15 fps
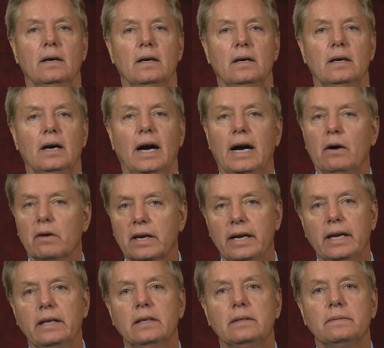Uh,
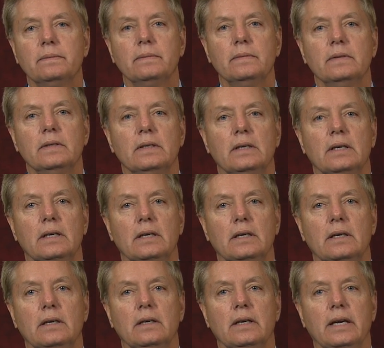Al-Qaeda
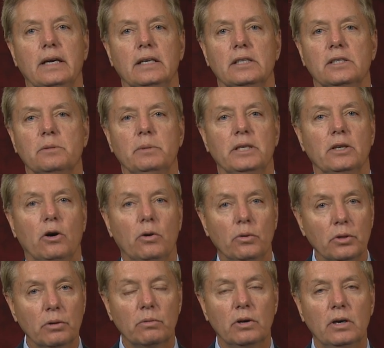uh, has been
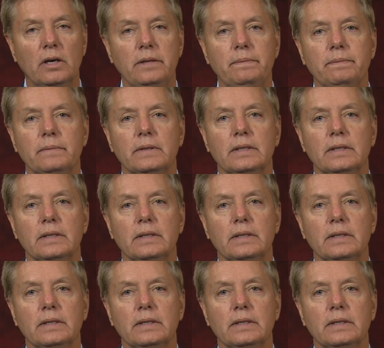on the run.